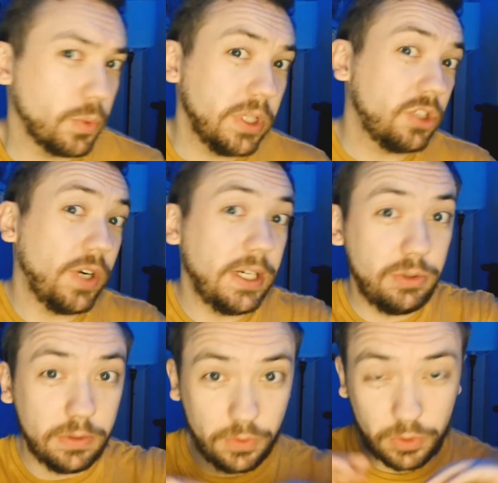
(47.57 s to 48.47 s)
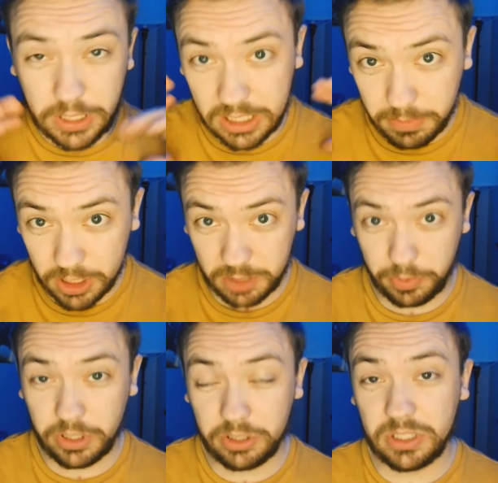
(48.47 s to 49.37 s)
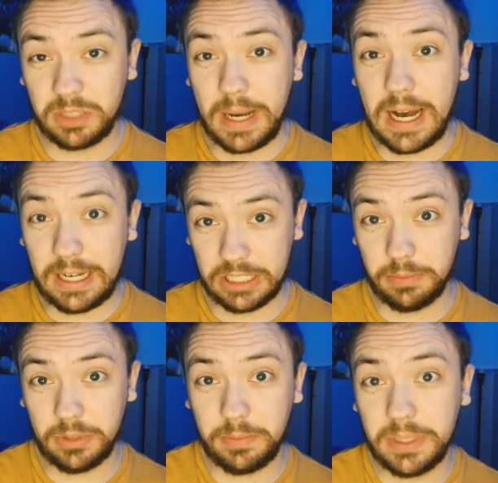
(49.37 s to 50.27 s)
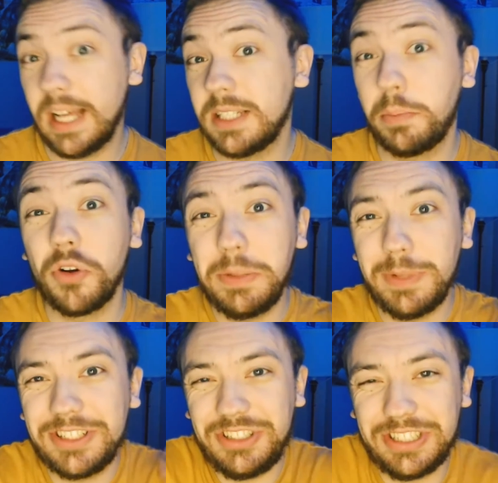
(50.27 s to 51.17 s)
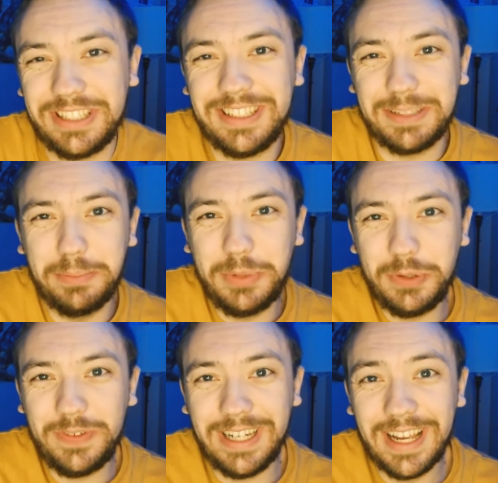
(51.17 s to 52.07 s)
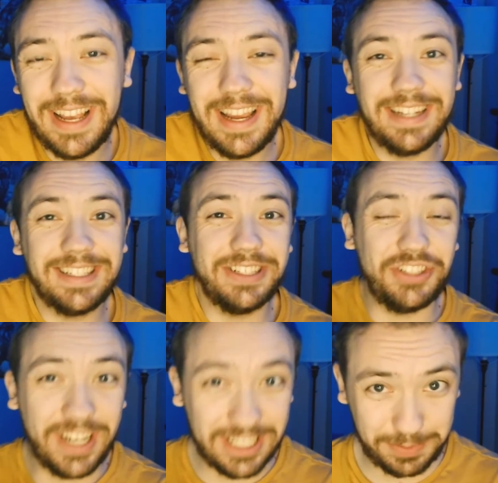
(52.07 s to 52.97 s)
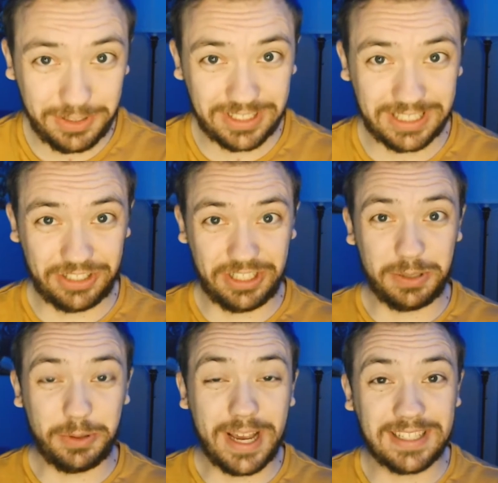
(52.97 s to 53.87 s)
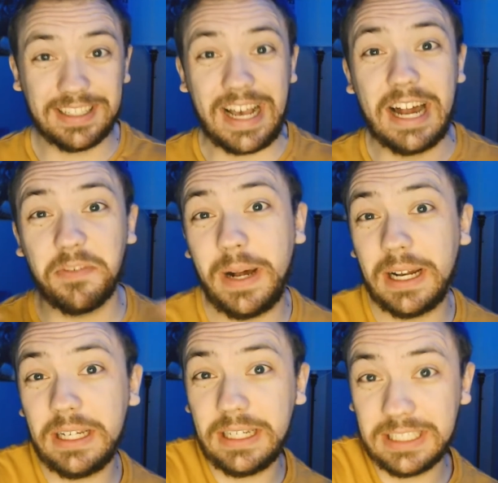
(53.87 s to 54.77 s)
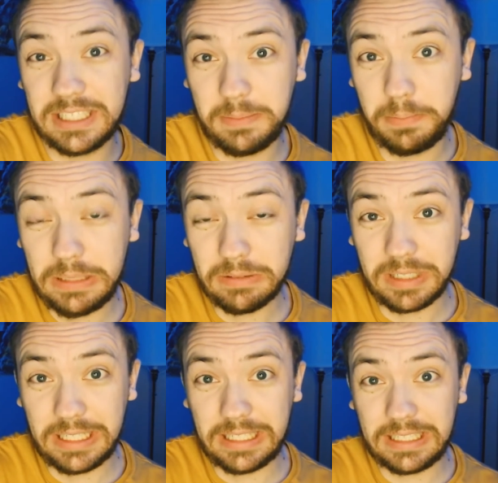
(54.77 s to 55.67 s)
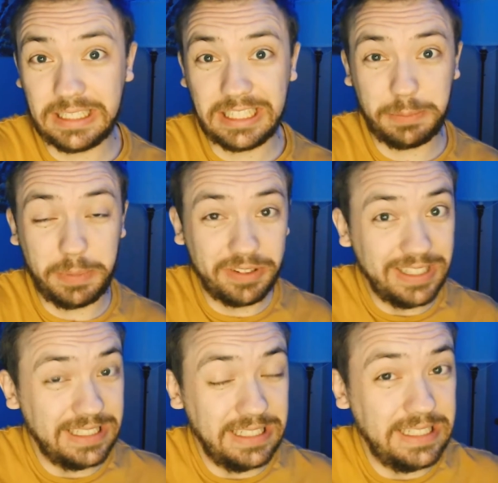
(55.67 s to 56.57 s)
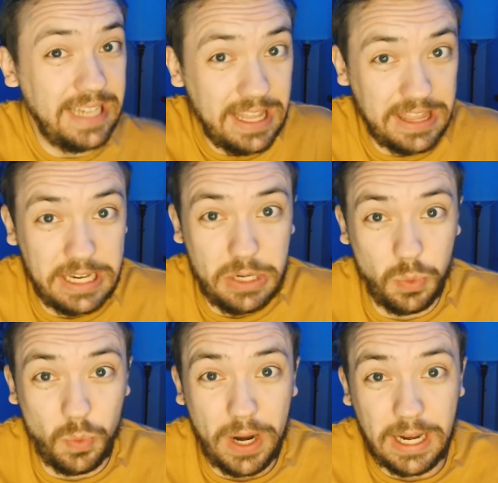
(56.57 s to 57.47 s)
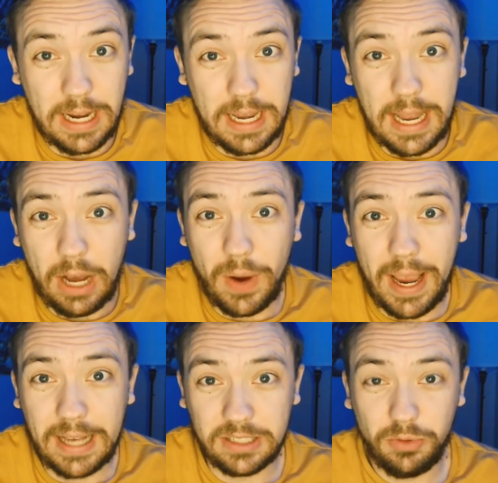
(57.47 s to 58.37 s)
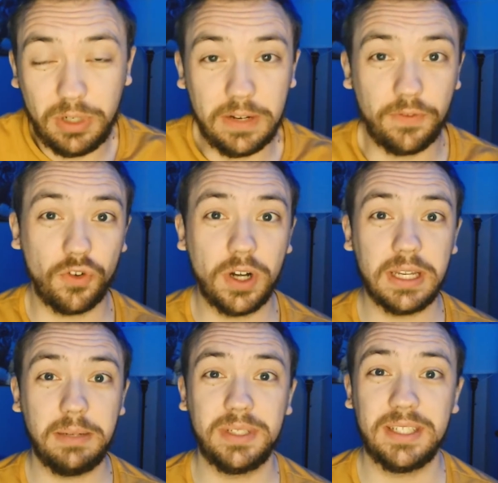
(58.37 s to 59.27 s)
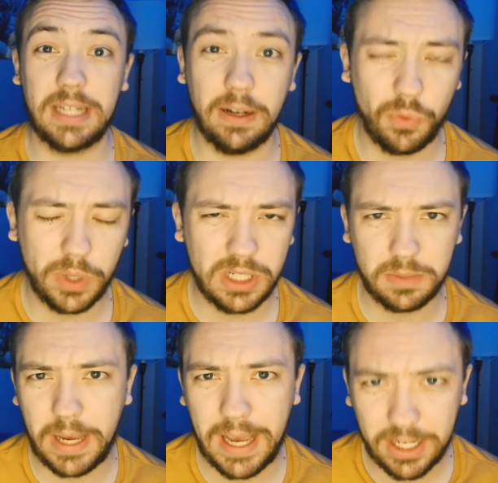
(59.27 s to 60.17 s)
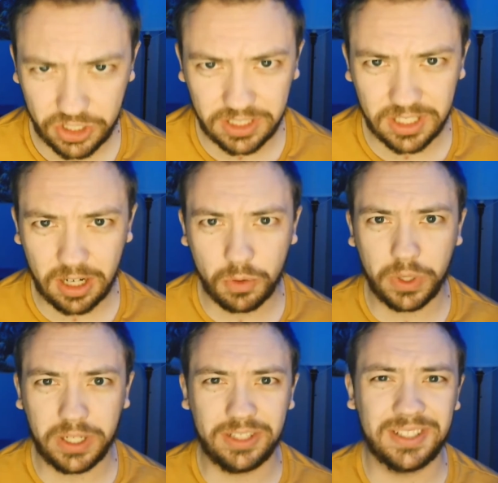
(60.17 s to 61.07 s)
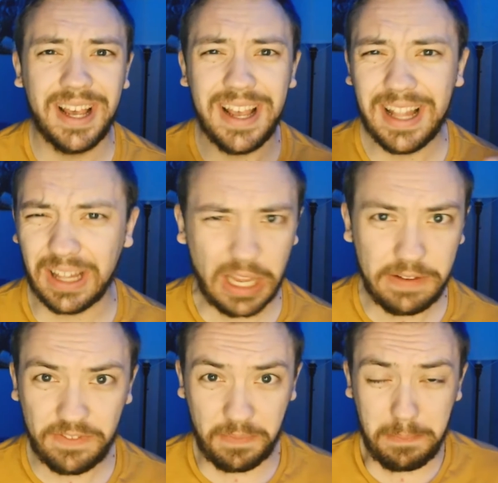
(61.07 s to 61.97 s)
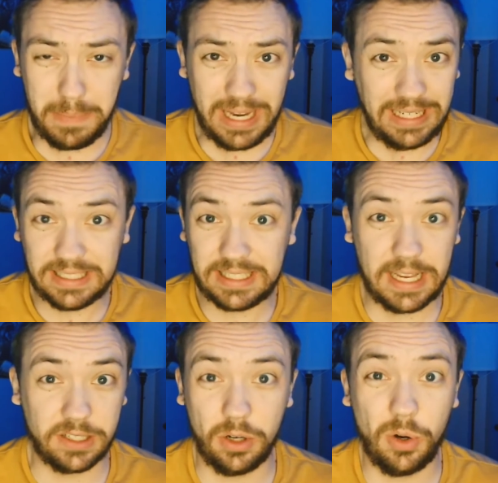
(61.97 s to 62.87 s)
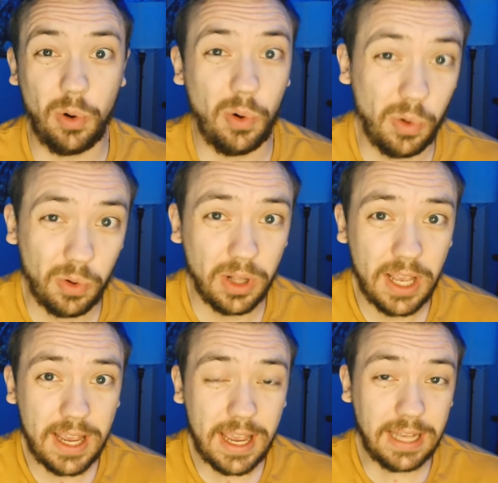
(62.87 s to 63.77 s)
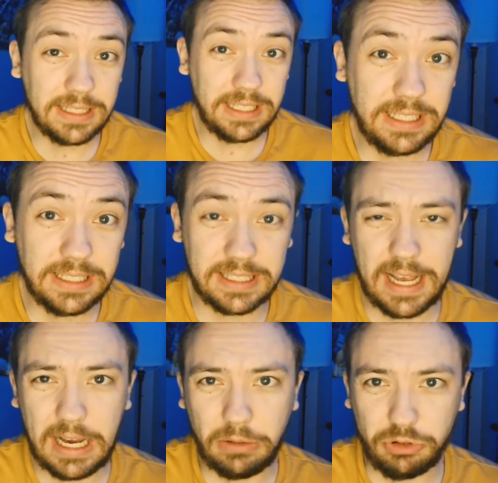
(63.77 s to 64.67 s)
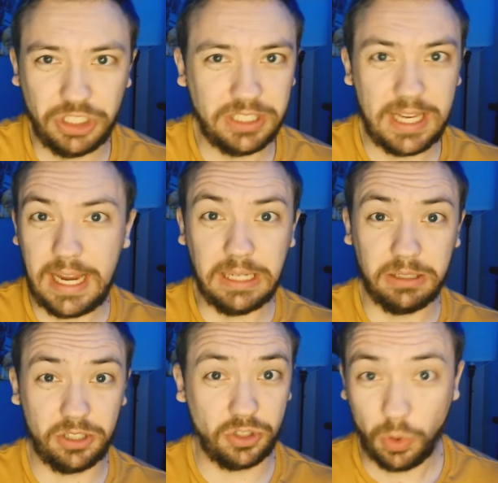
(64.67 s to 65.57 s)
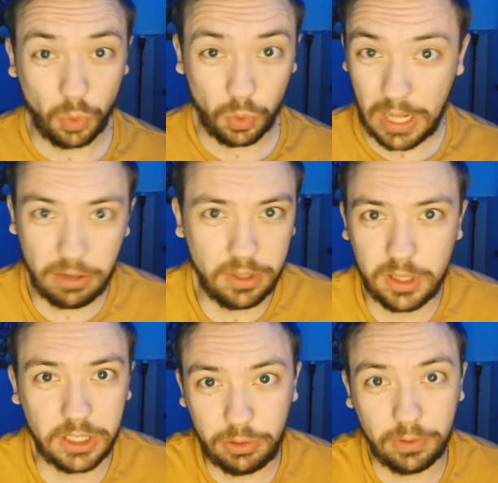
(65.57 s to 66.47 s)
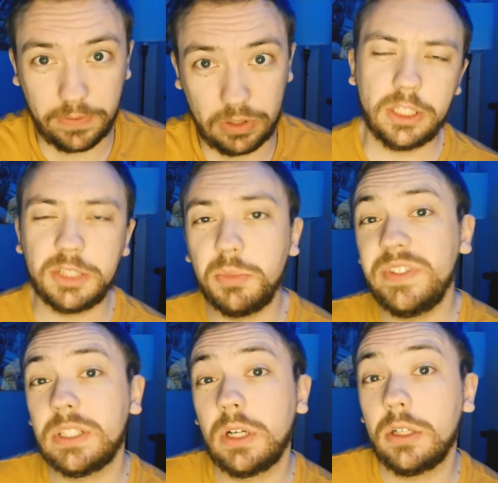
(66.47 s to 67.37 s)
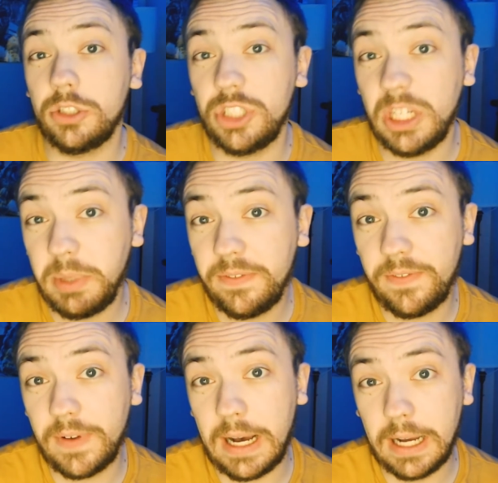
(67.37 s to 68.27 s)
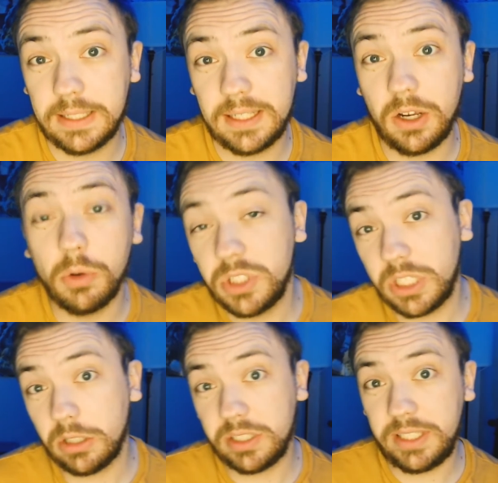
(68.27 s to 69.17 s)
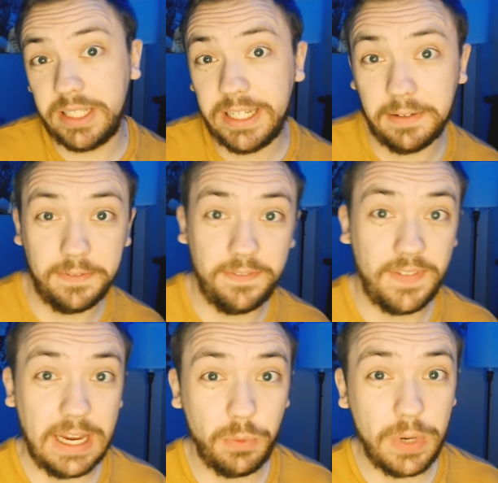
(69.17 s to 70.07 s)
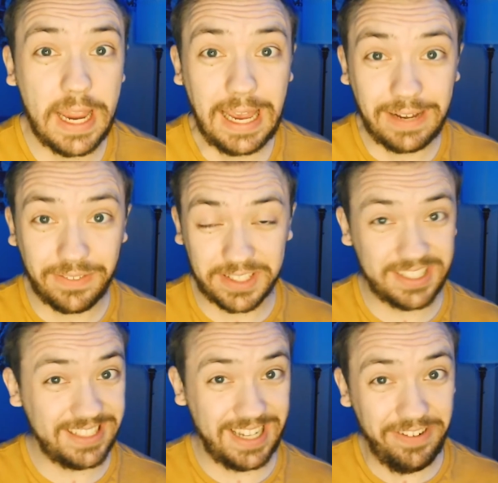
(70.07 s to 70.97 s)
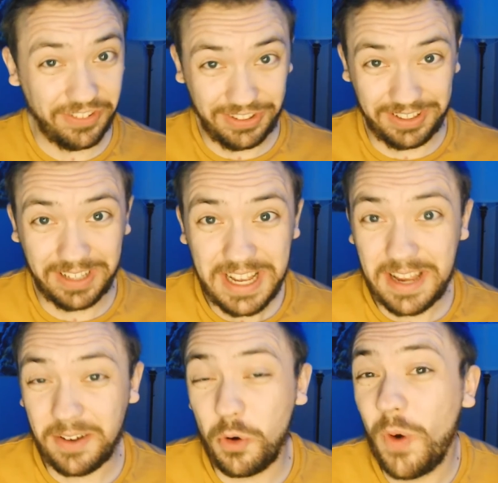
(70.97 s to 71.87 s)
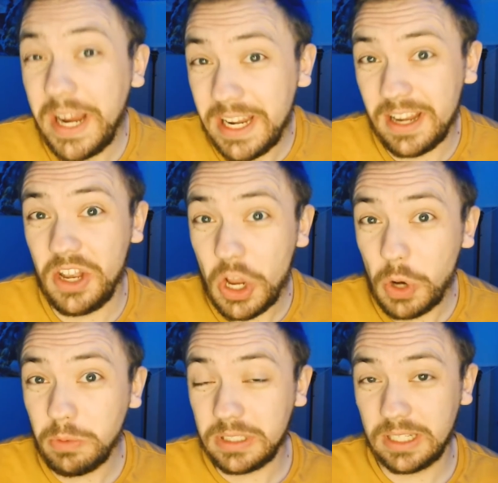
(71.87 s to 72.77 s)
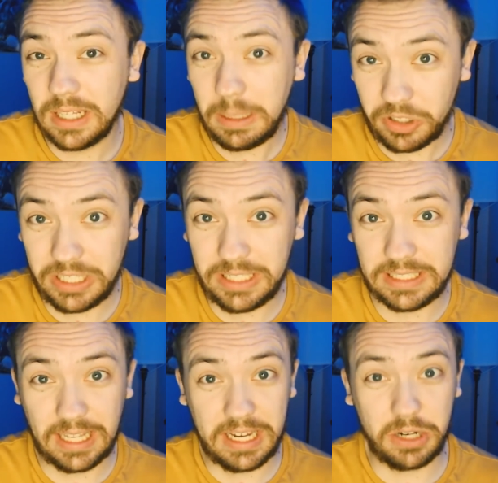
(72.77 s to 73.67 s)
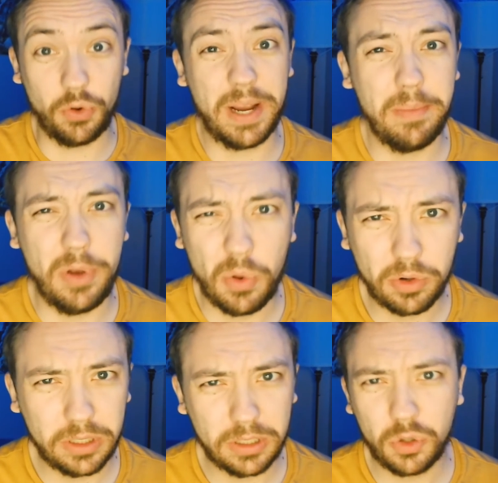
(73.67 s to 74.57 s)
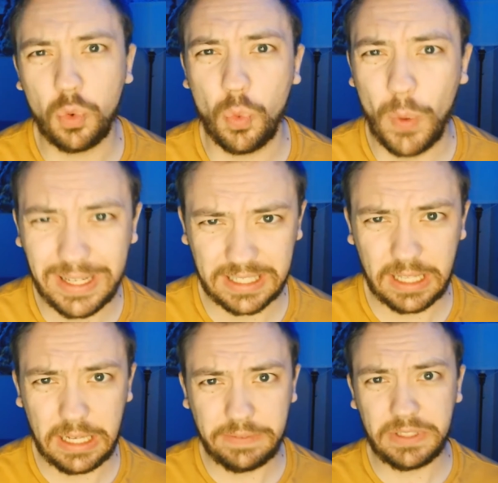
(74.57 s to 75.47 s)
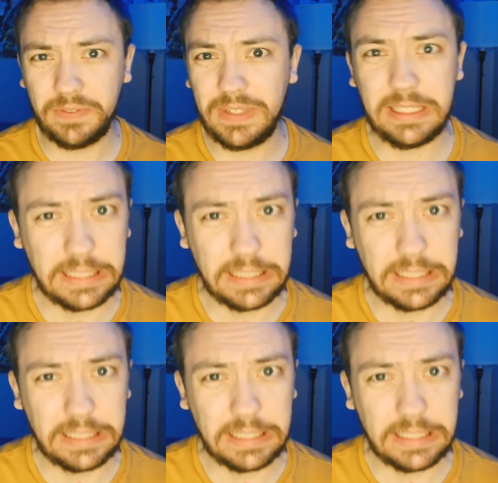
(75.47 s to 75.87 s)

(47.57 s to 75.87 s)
we're going to try to avoid as much spoilers as possible, but that's pretty much just this movie. It's a jazz musician who has this out-of-body experienced death in a way, and now has to confront himself, what his passions are, what his life means as a whole, as is now just a soul out in the universe. This movie stars Jamie Foxx, co-stars Tina Fey. We have several quite known celebrities like Norton, Questlove, Daveed